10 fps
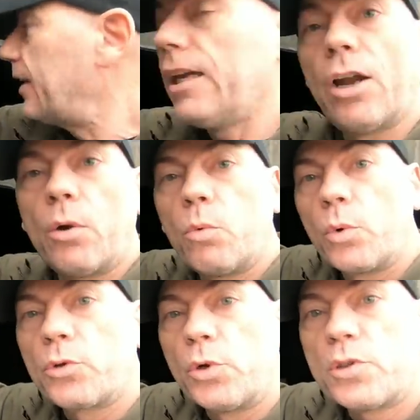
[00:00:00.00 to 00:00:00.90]
here we
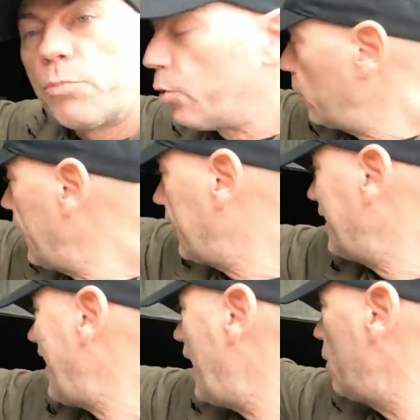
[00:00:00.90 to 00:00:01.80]
was going to put like
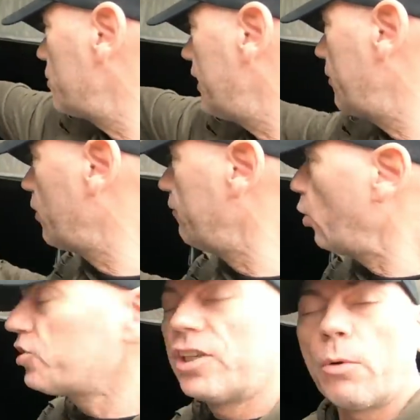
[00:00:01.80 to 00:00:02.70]
an L-shaped
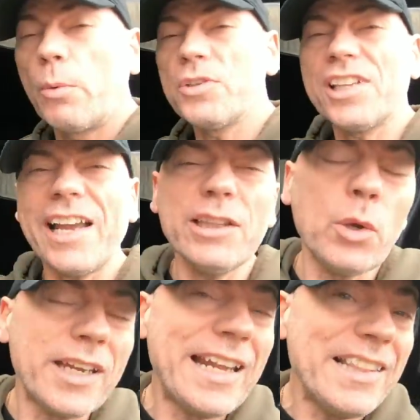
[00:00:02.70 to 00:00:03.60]
conversion. Now when we started
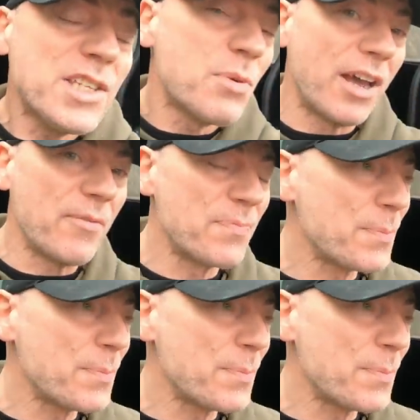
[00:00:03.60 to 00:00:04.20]
looking into it,